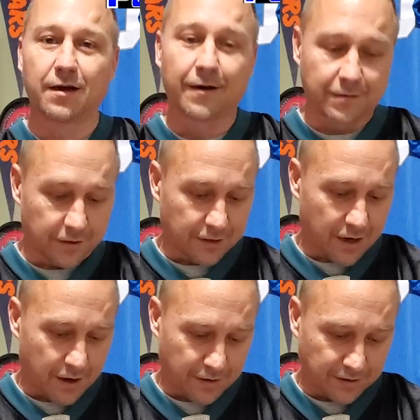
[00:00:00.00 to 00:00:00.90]

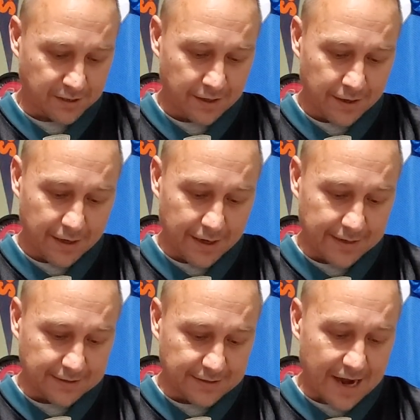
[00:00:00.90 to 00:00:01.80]
underdogs
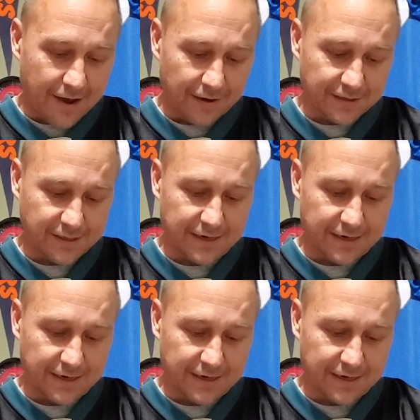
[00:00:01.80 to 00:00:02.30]
in Dallas.